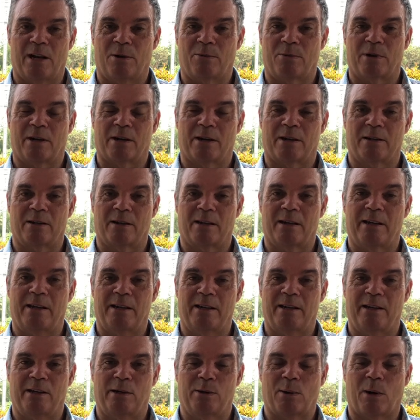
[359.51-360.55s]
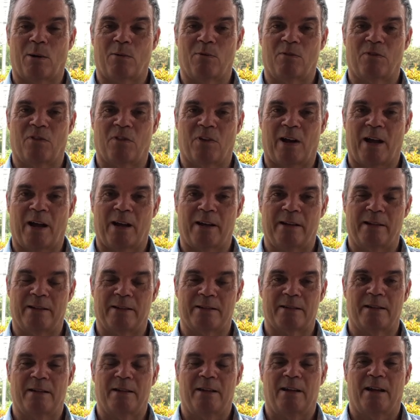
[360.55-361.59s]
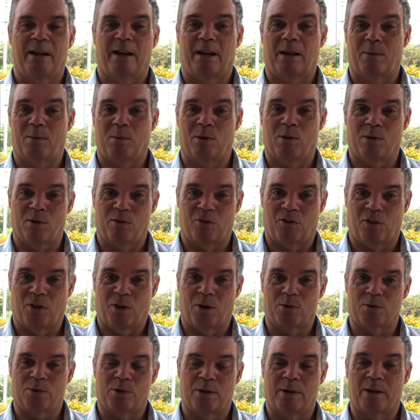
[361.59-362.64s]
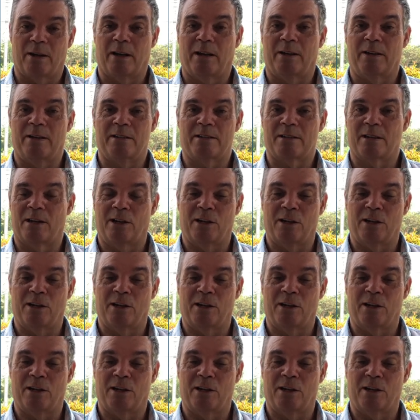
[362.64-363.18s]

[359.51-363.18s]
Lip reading: now that I can legally go out and fly it, and I'm looking forward to it, and it's a